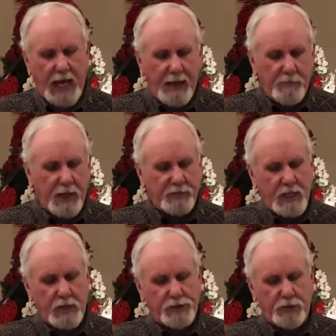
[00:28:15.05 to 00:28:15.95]
I
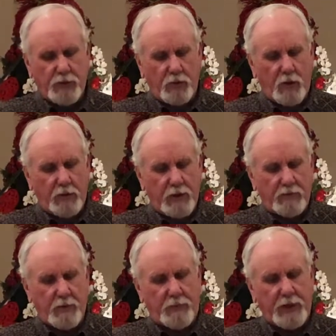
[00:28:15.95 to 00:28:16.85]
baptize you with water
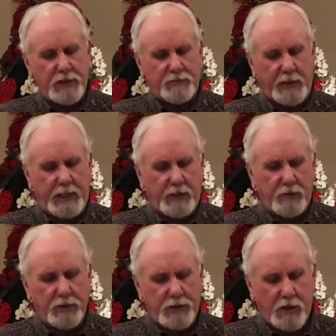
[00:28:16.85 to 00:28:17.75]
unto repentance, but he
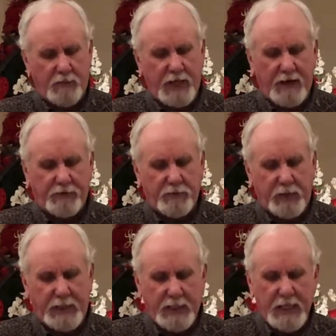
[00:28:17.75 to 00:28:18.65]
who is coming after
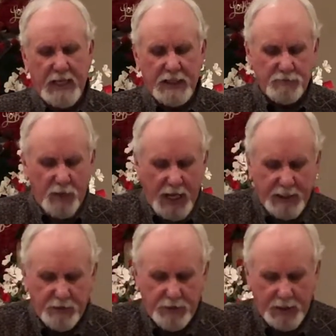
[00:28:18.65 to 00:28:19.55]
me is
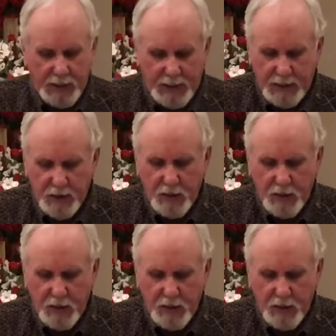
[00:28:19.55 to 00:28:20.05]
mightier than I,